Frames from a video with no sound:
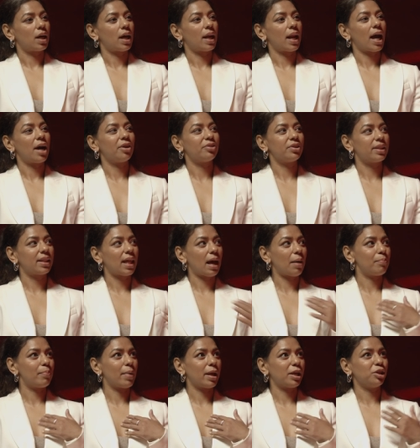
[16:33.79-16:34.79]
And how did
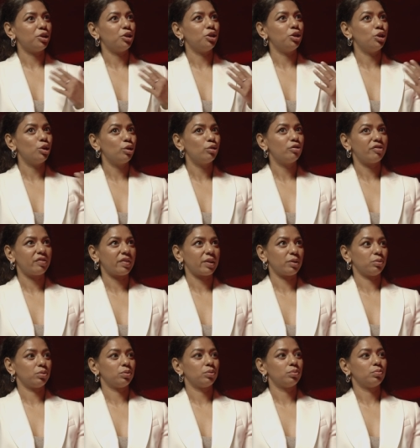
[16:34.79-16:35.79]
that make you
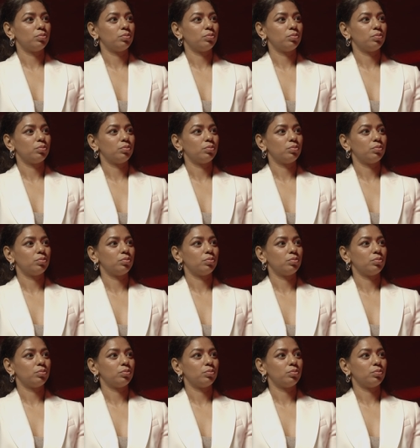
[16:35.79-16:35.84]
feel